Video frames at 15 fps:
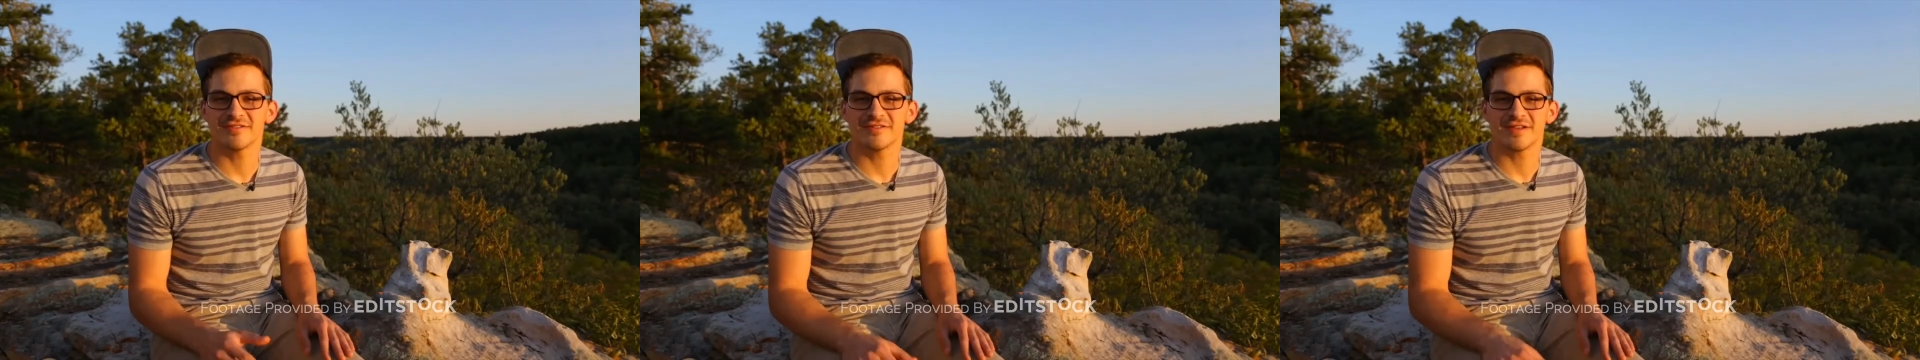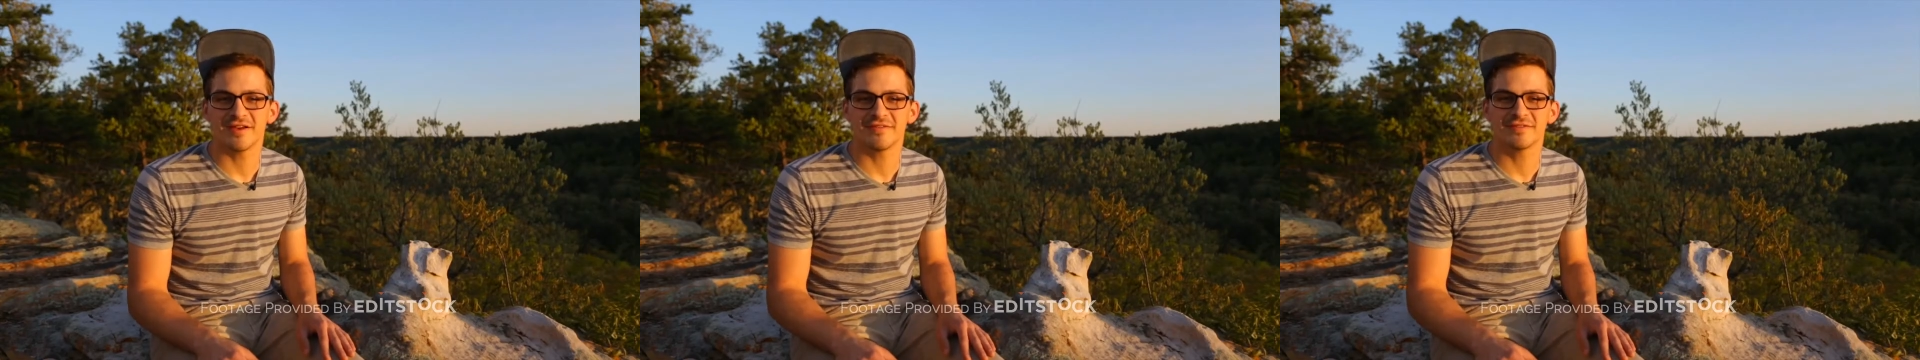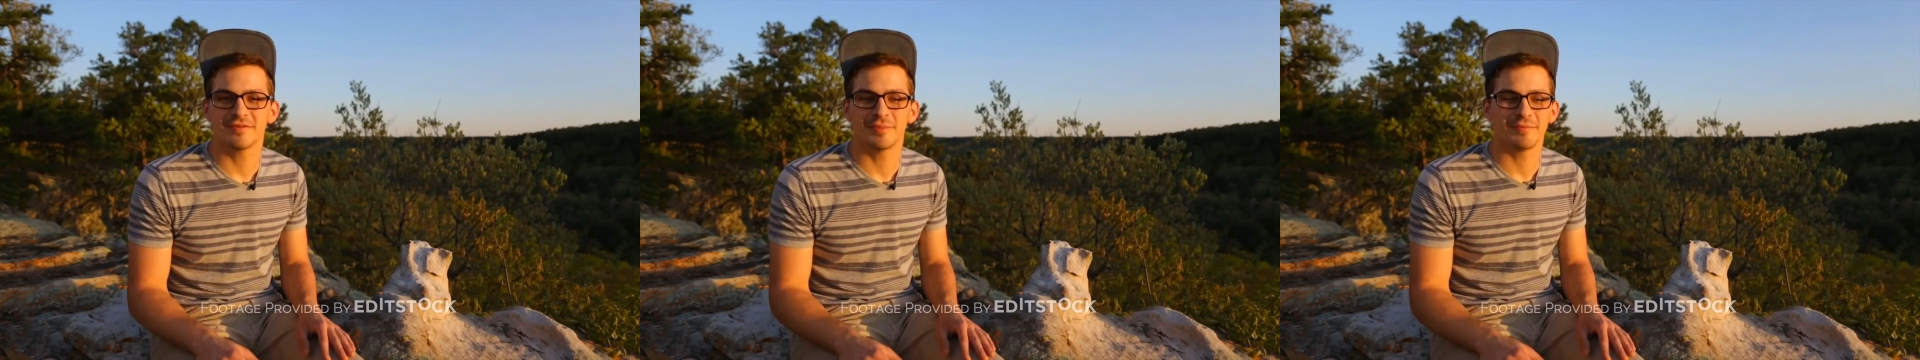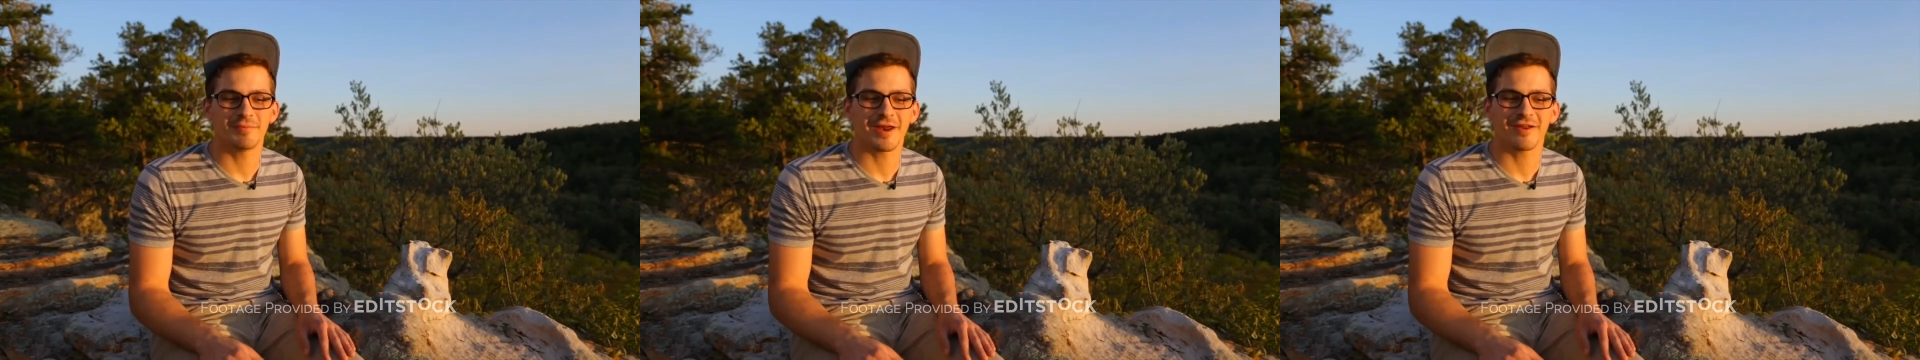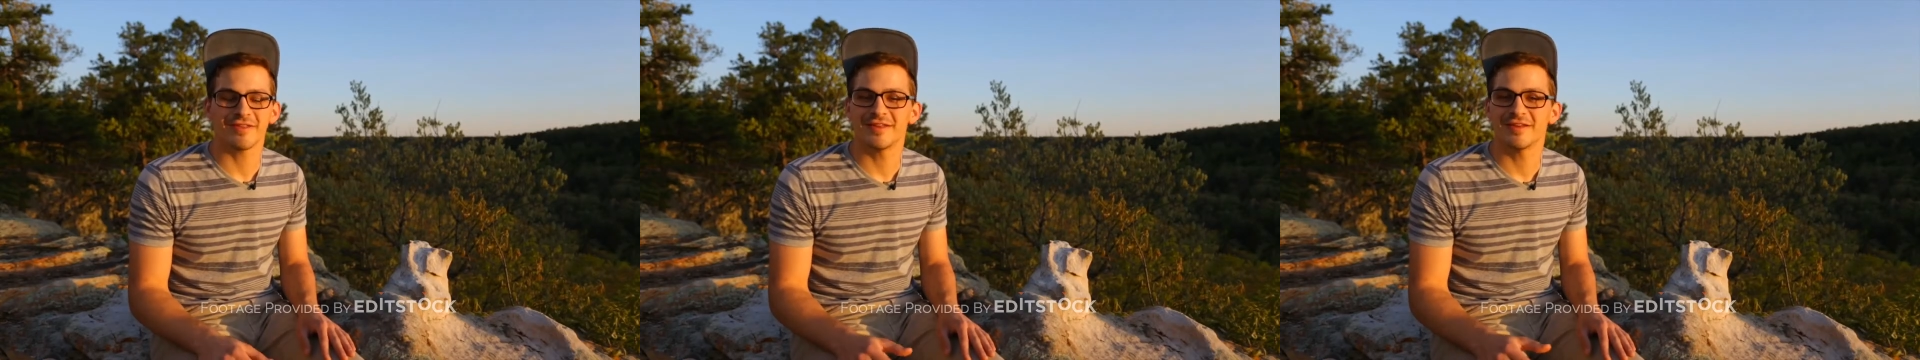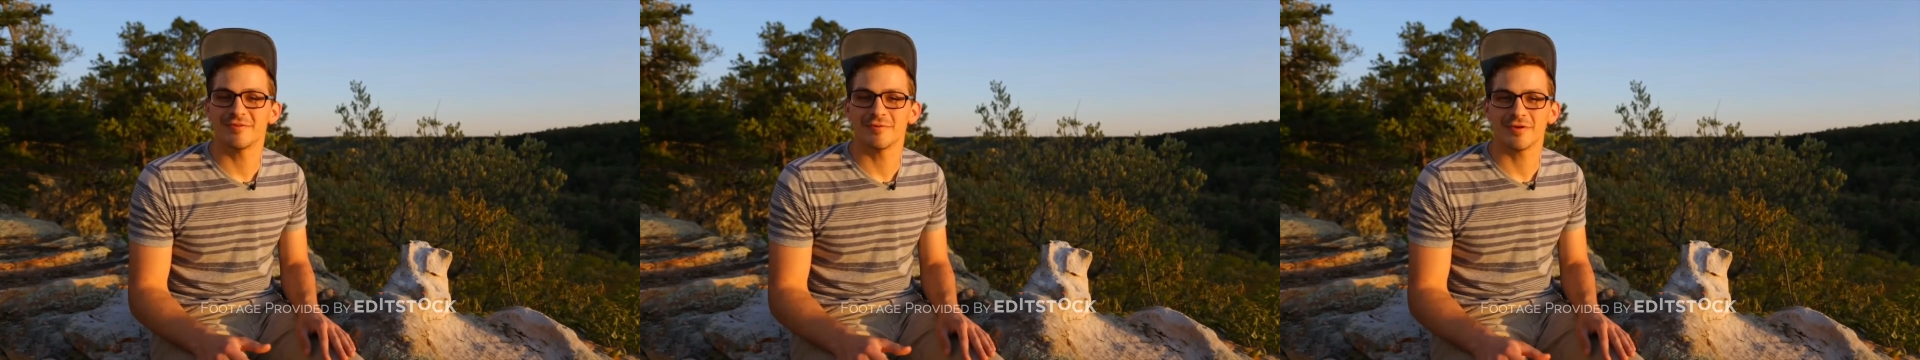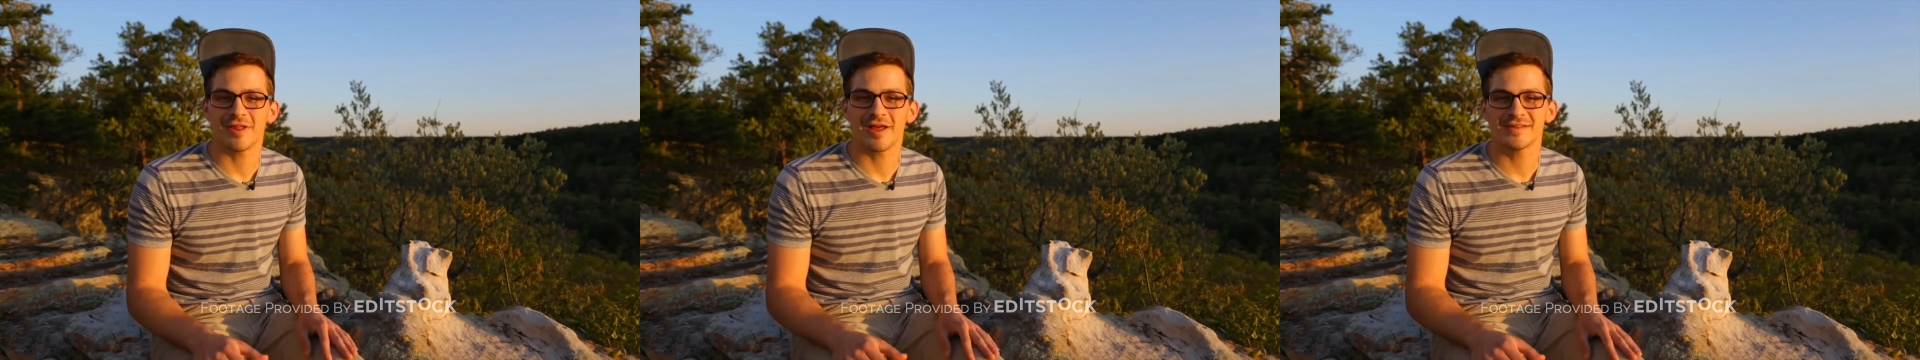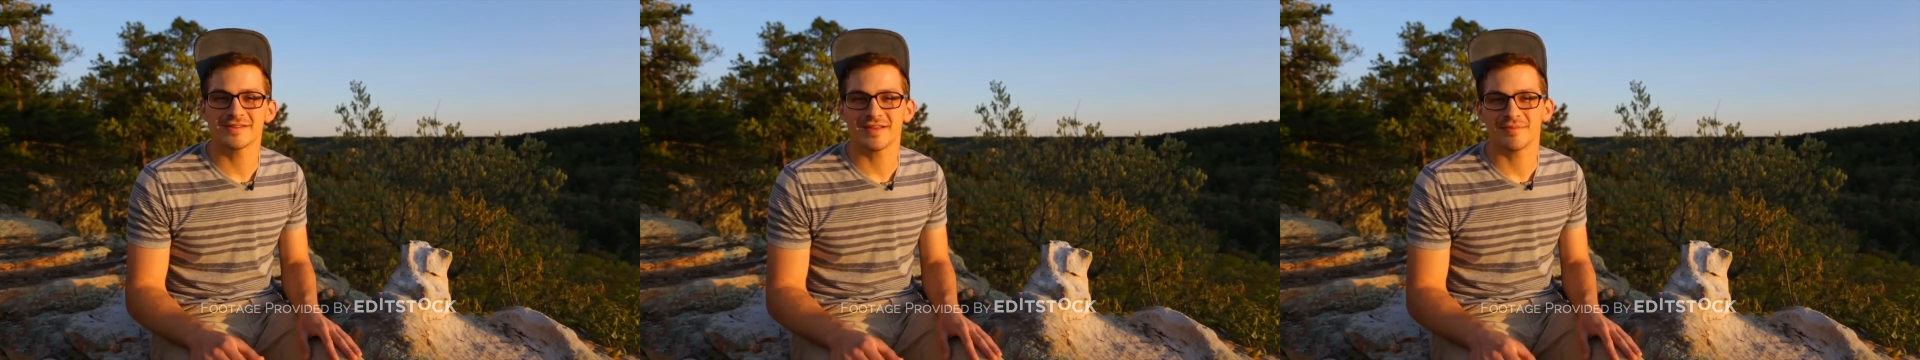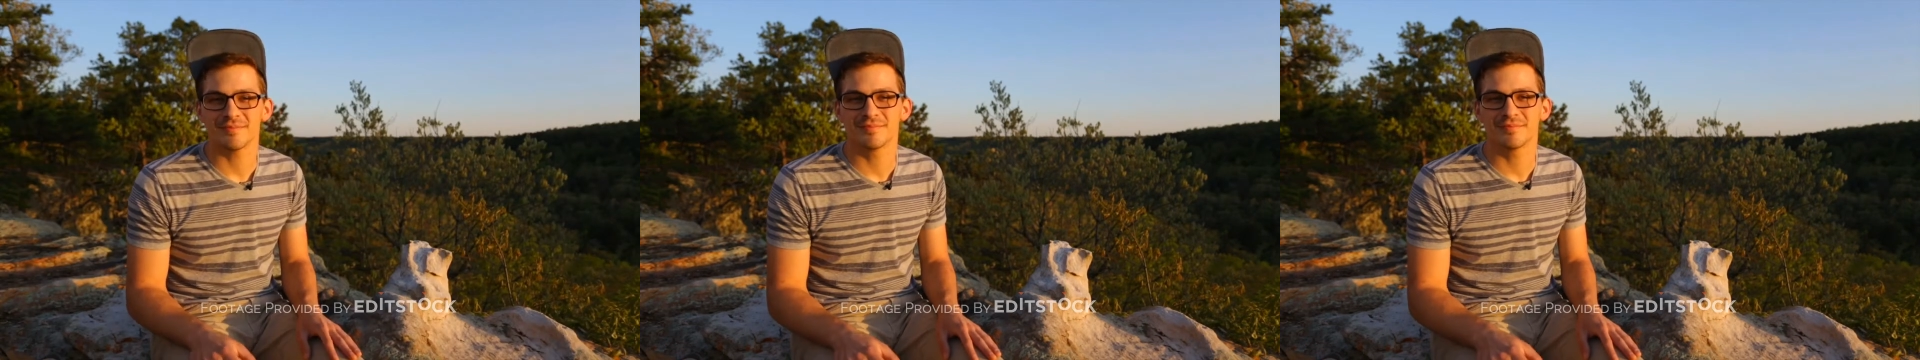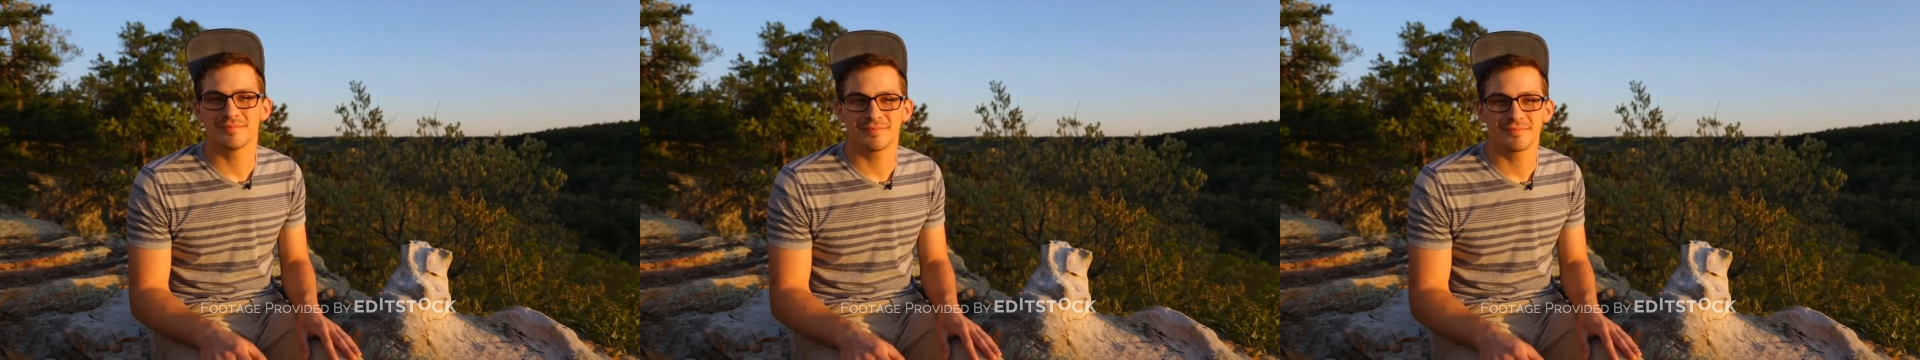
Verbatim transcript: yourself to be better than you were last time.